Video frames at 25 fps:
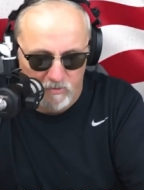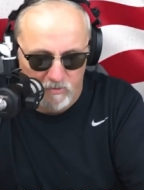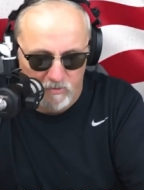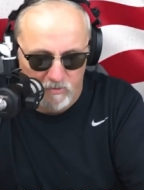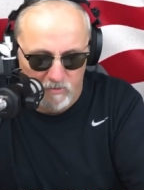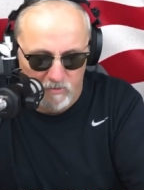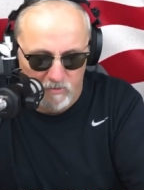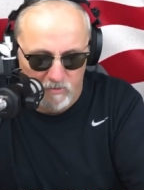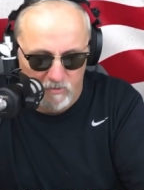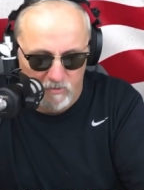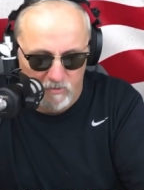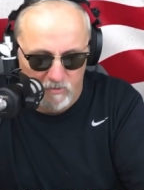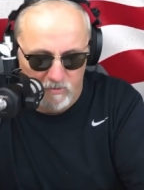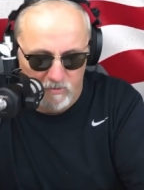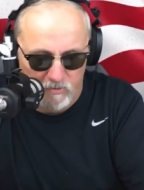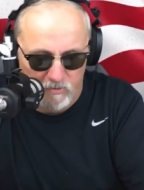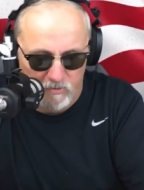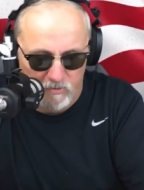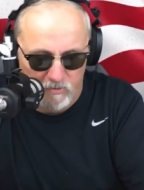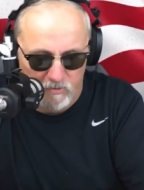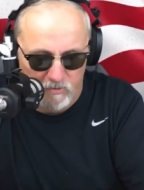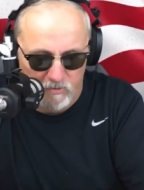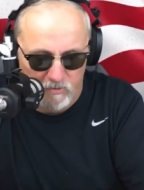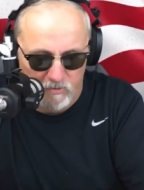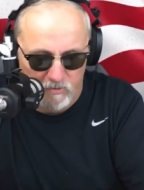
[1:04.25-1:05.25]
Homeland
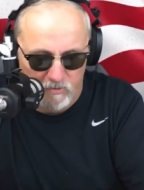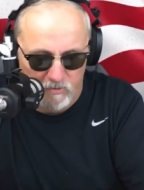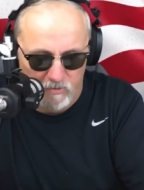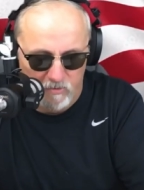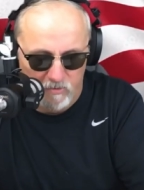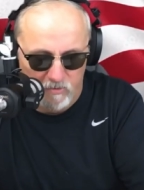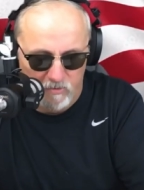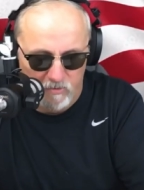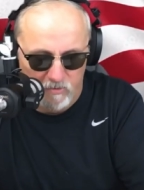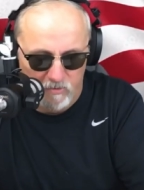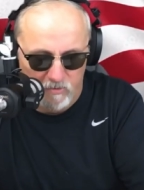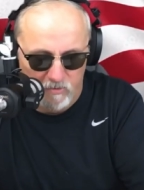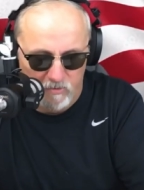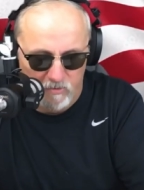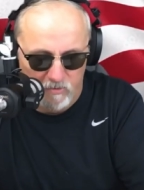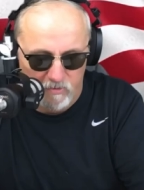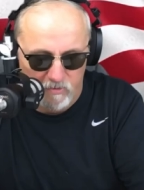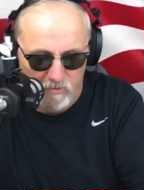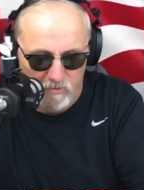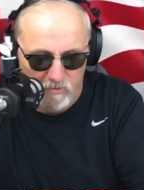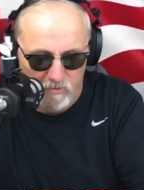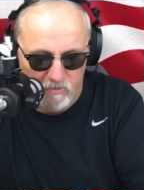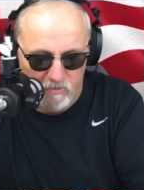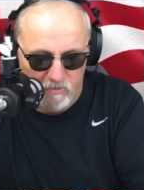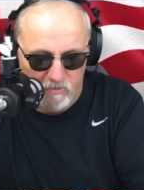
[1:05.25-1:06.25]
Security
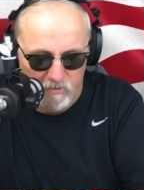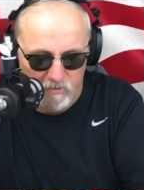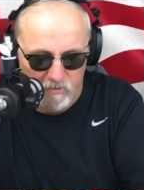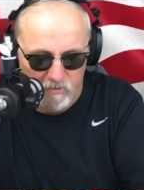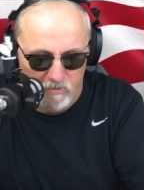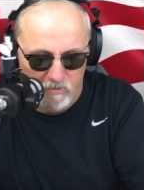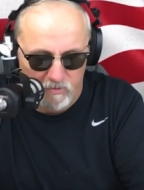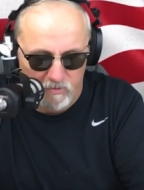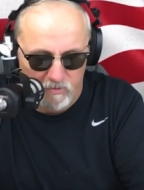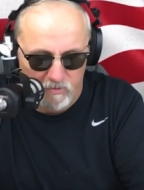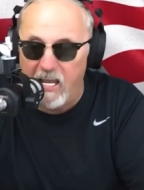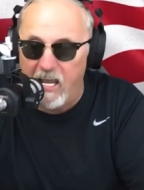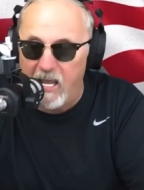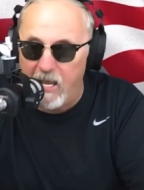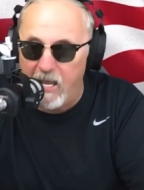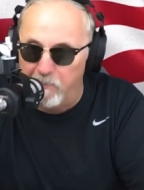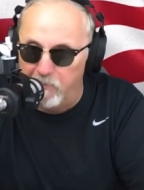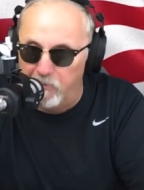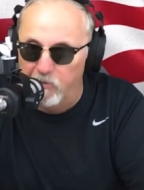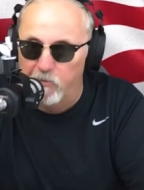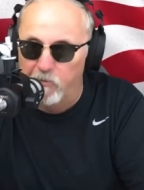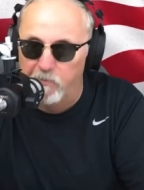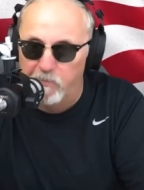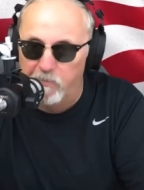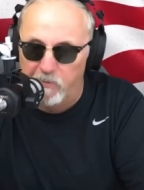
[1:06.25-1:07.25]
investigators and
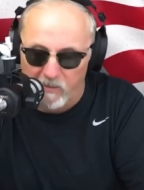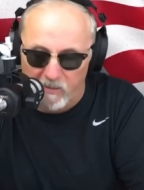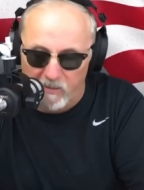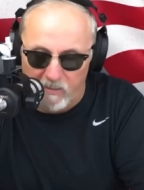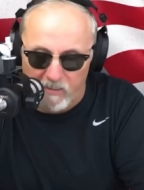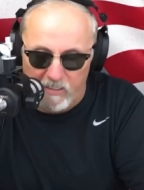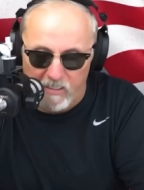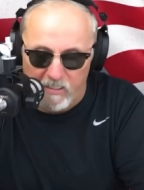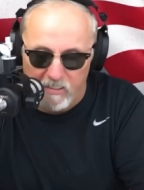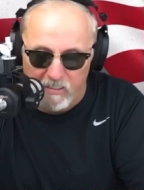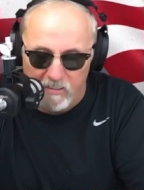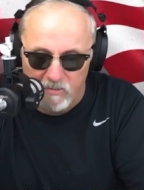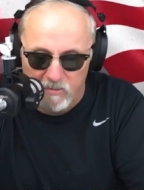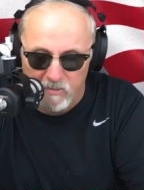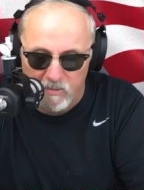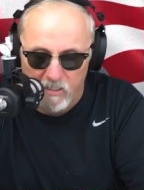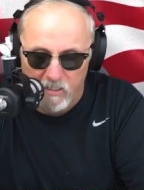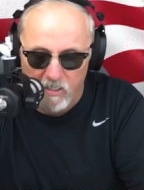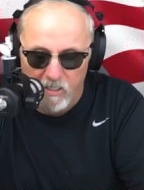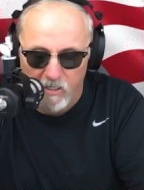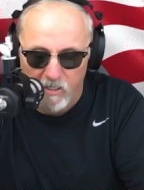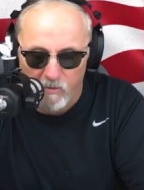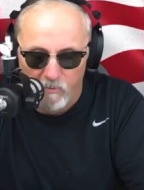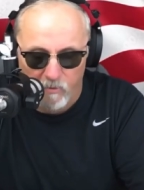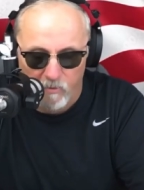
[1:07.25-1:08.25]
Capitol Police
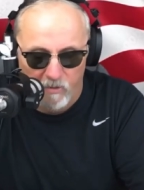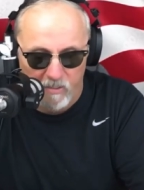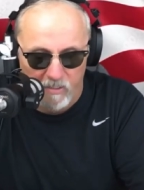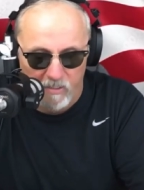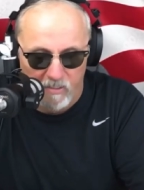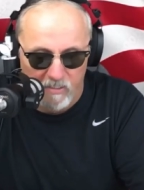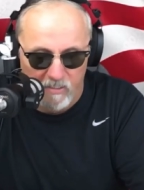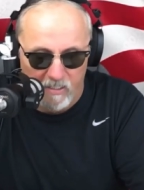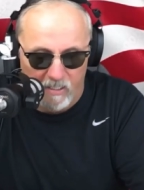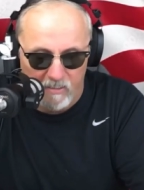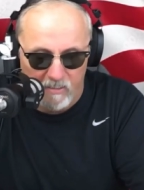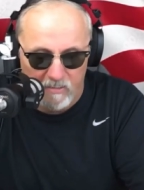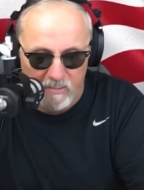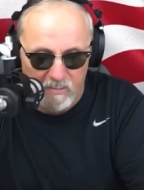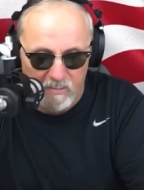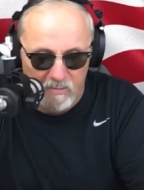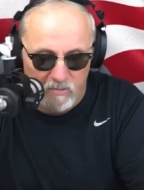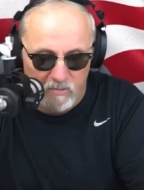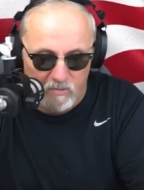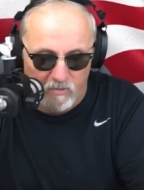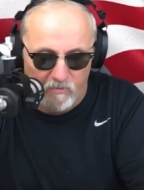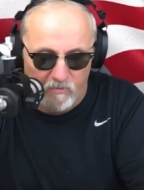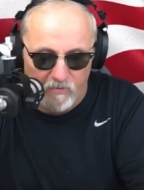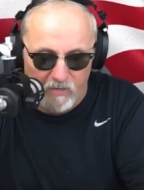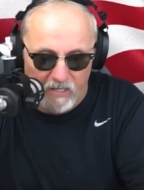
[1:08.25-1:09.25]
were conducting
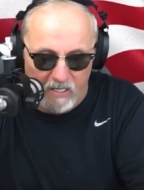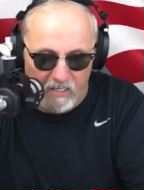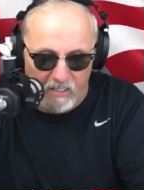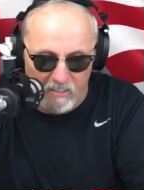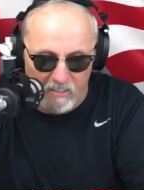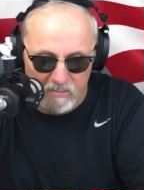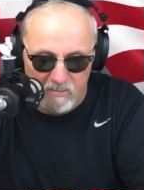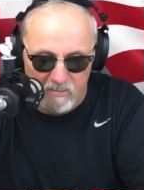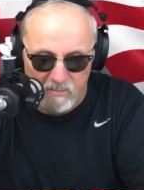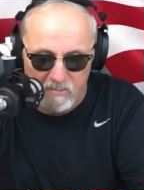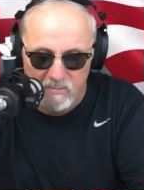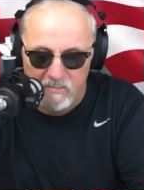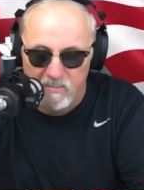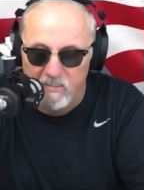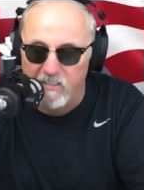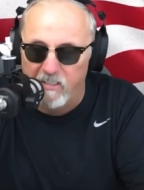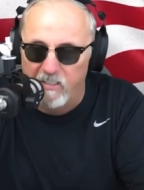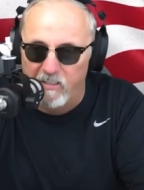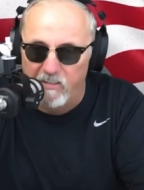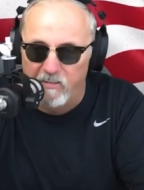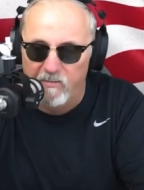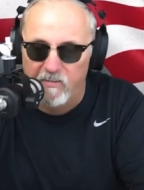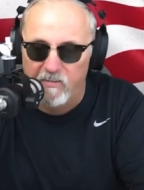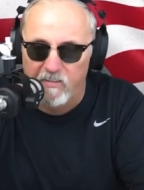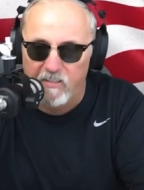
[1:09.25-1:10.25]
surveillances near
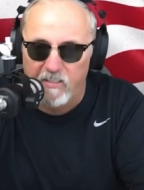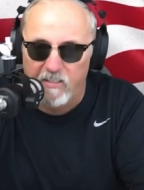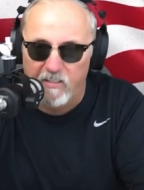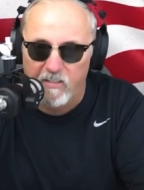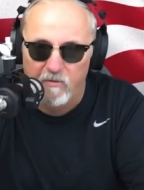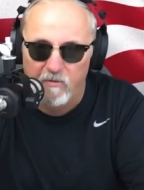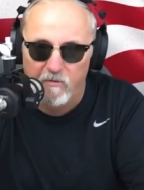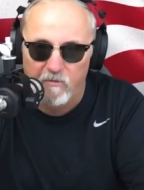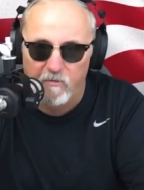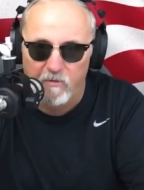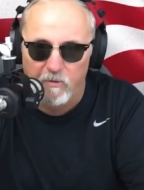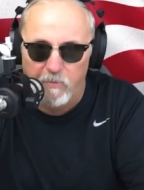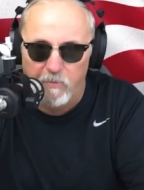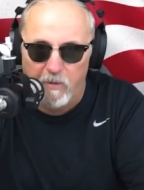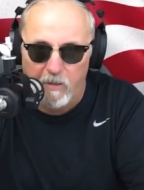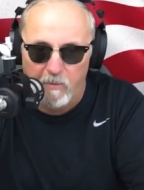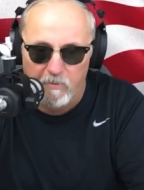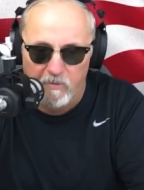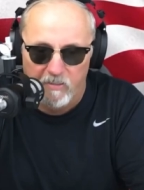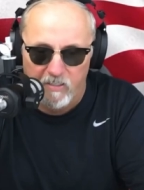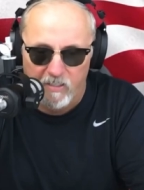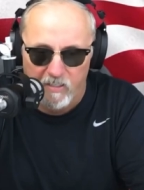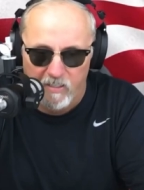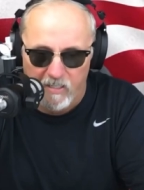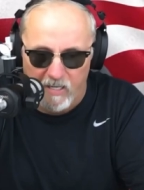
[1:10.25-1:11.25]
the
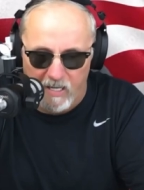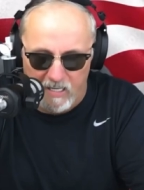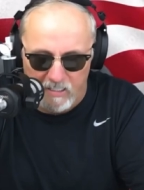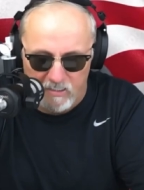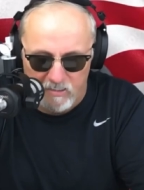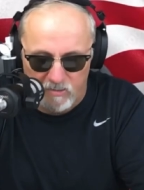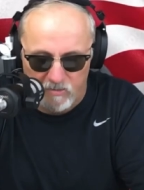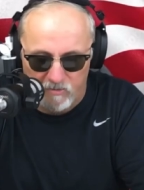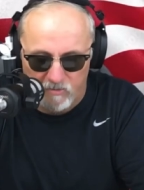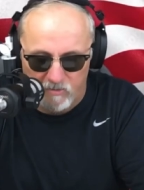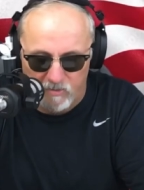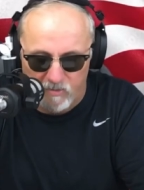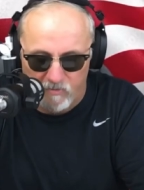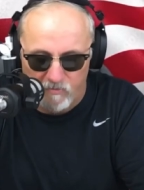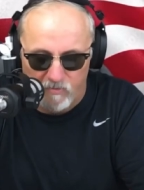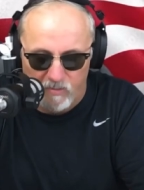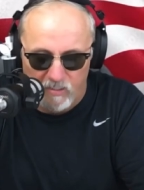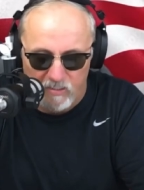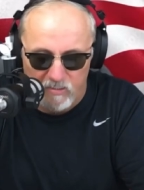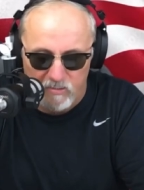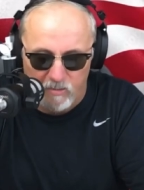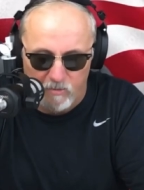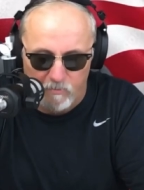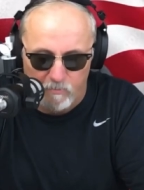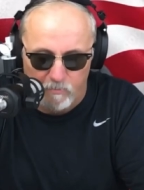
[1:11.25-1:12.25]
Republican National
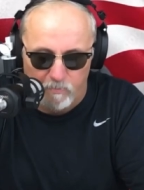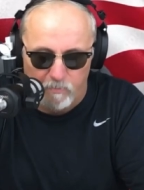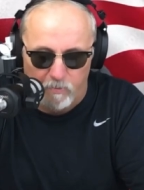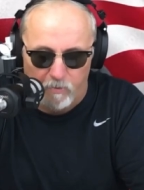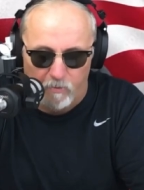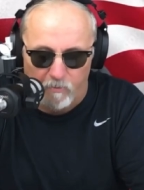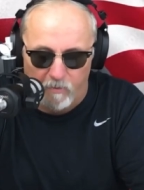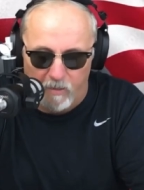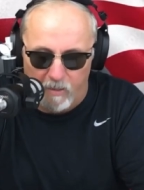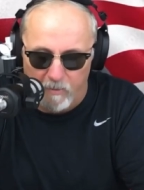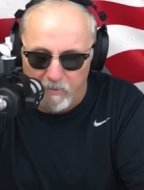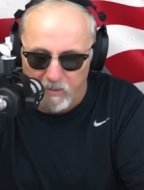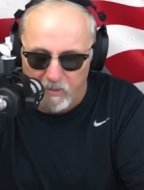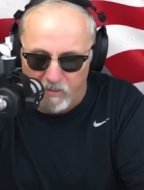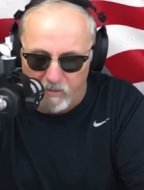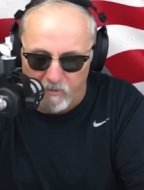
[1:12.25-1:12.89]
Convention perimeter